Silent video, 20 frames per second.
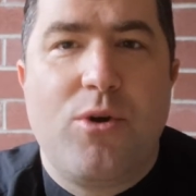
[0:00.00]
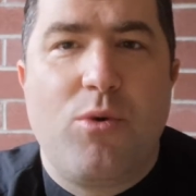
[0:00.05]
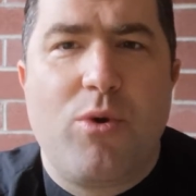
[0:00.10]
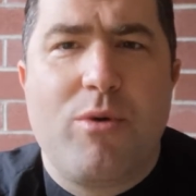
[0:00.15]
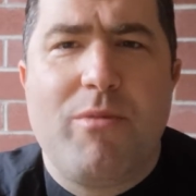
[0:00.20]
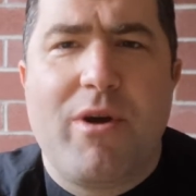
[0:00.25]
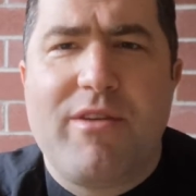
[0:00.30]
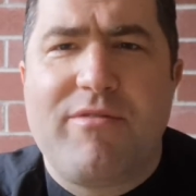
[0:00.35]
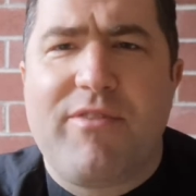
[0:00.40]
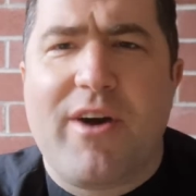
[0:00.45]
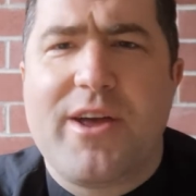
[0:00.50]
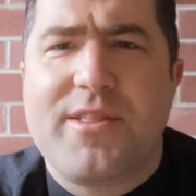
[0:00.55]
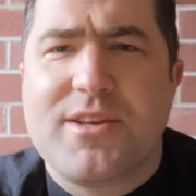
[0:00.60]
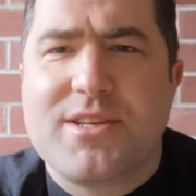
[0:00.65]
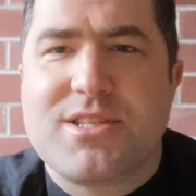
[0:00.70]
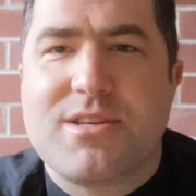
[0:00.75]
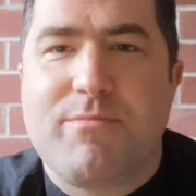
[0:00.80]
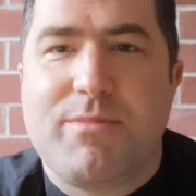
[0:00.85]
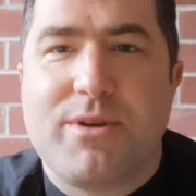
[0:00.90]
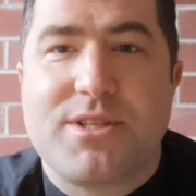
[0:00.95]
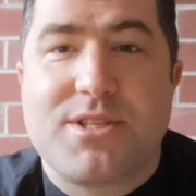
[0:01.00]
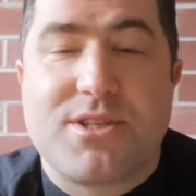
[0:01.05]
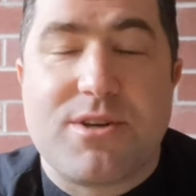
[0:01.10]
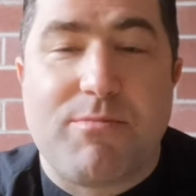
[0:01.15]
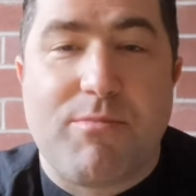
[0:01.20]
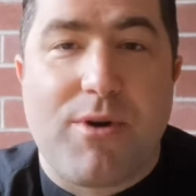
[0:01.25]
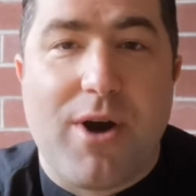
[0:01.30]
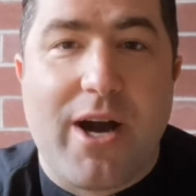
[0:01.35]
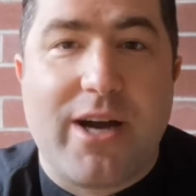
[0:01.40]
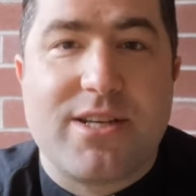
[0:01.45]
We might find this a bit
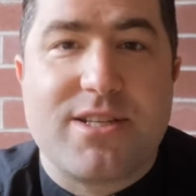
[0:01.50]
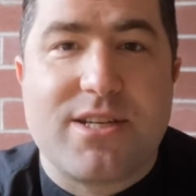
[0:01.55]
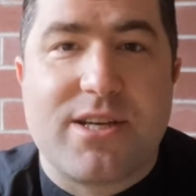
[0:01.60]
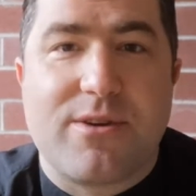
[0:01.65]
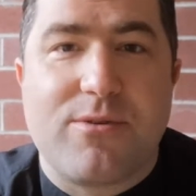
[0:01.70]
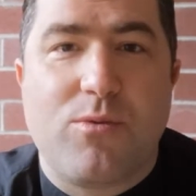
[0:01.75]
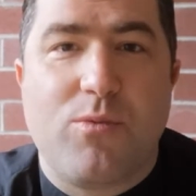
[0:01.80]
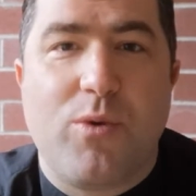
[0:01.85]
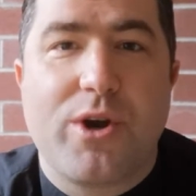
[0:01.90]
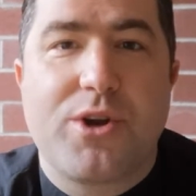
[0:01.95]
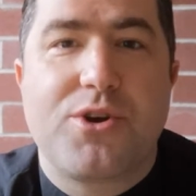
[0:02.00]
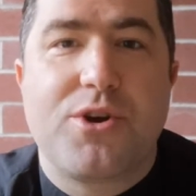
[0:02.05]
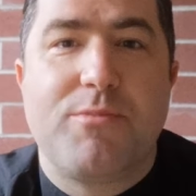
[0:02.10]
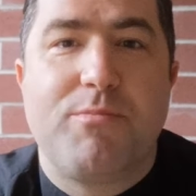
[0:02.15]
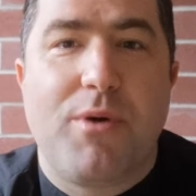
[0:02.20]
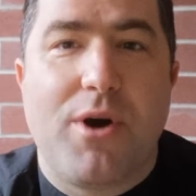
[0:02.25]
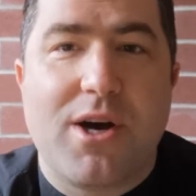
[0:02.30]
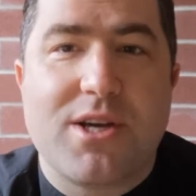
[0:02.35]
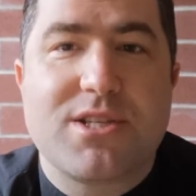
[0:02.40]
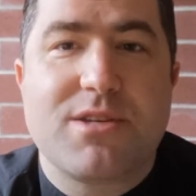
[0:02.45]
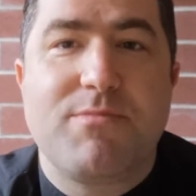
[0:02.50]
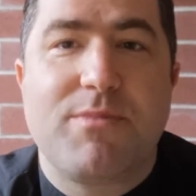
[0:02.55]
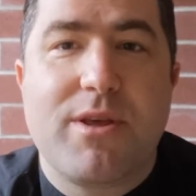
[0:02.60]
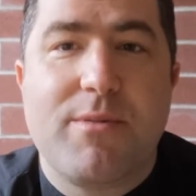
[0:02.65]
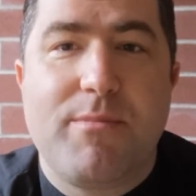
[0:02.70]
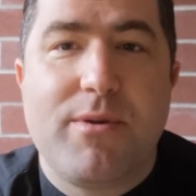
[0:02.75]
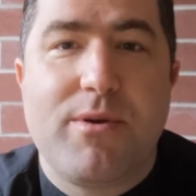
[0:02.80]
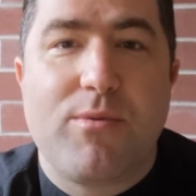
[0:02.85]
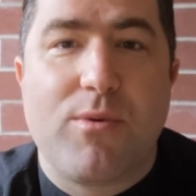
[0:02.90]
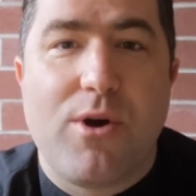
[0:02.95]
surprising. What could
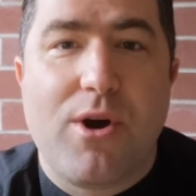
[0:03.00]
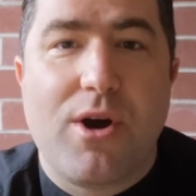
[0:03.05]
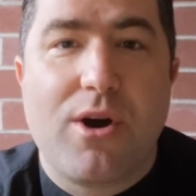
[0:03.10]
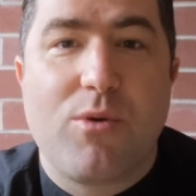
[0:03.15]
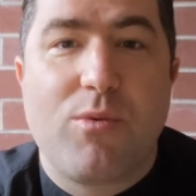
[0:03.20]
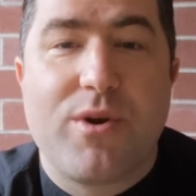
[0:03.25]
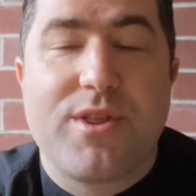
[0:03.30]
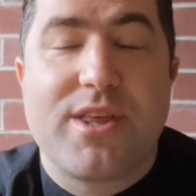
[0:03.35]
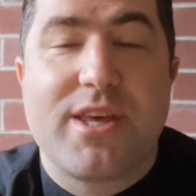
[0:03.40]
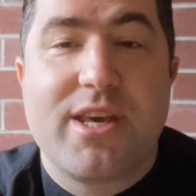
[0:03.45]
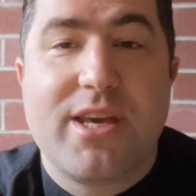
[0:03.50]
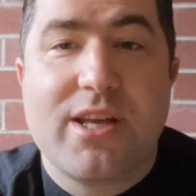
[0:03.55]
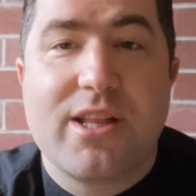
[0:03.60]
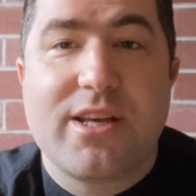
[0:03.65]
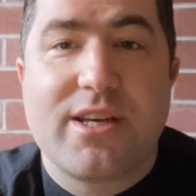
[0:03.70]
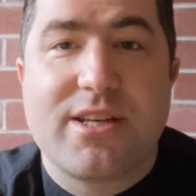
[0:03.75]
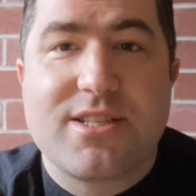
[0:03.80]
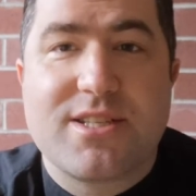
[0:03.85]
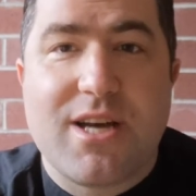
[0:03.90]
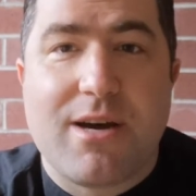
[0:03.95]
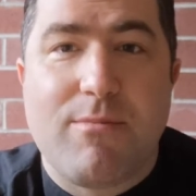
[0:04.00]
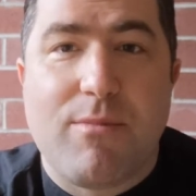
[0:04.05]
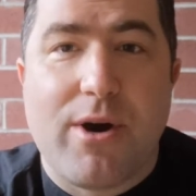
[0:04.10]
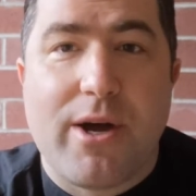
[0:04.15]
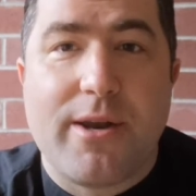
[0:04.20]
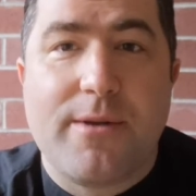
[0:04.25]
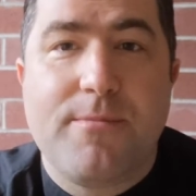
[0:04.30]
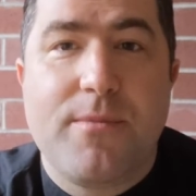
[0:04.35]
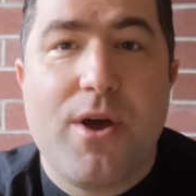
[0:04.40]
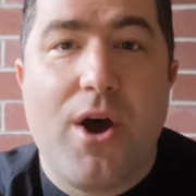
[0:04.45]
possibly be wrong with healing
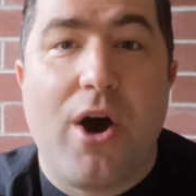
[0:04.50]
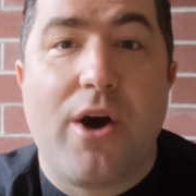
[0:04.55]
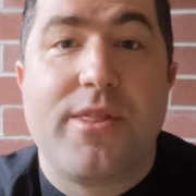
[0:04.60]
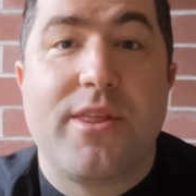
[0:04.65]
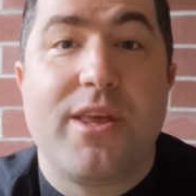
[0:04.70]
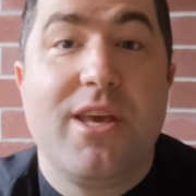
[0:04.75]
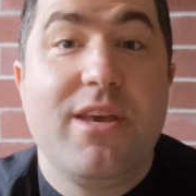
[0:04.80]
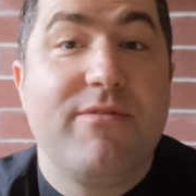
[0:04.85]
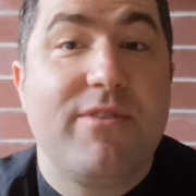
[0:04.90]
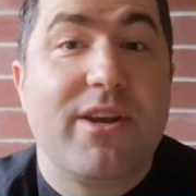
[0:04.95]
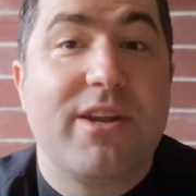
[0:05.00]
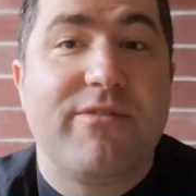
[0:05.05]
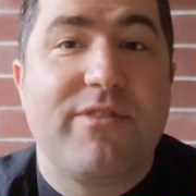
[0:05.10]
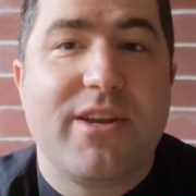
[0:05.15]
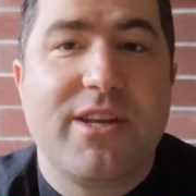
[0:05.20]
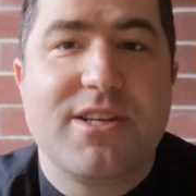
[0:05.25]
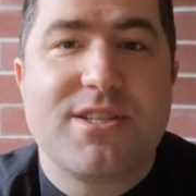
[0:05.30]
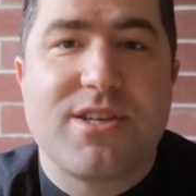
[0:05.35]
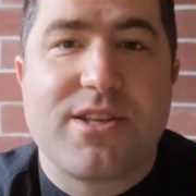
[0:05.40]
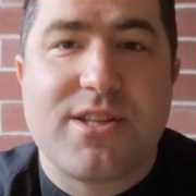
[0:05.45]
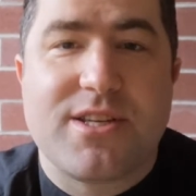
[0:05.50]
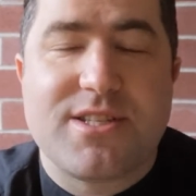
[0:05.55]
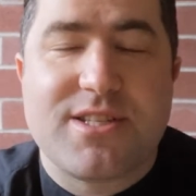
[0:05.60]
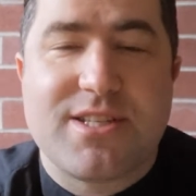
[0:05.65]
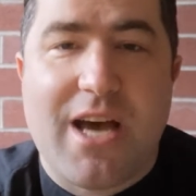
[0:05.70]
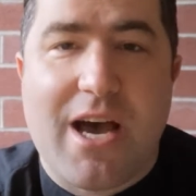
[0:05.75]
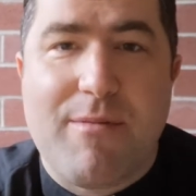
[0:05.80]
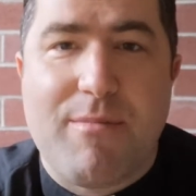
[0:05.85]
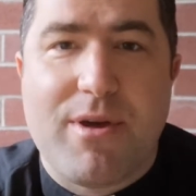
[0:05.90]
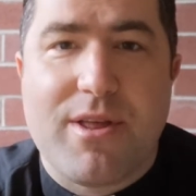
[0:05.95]
someone, even if it is on the
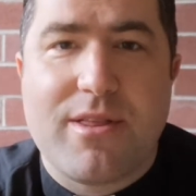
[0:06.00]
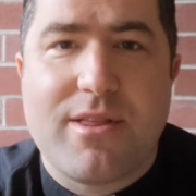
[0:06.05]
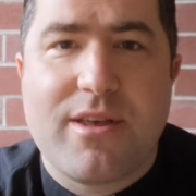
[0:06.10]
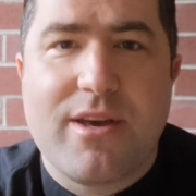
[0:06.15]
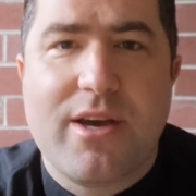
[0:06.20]
Sabbath?